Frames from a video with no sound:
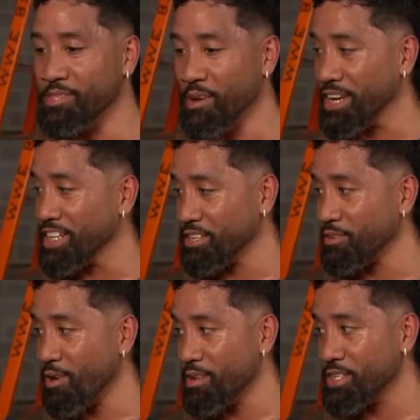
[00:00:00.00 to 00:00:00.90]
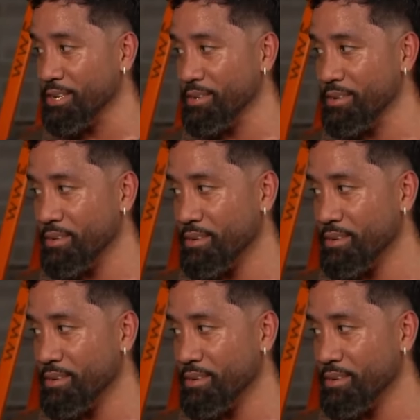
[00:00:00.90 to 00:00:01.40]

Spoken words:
You saw the end of the Raw too?